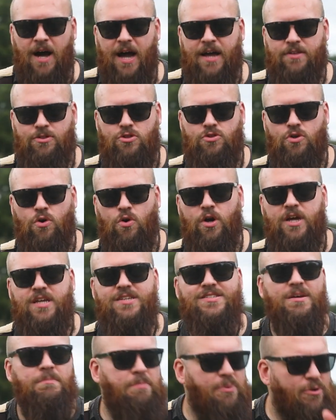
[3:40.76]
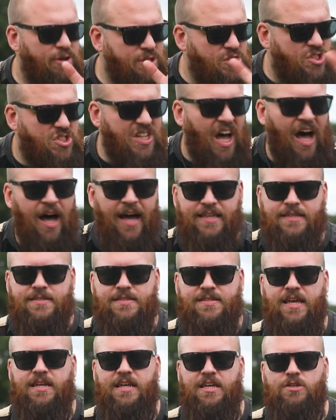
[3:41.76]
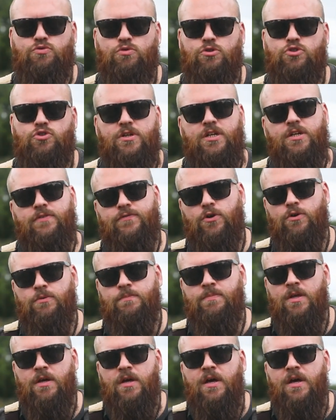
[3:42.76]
by the noise and precise in his retrieval.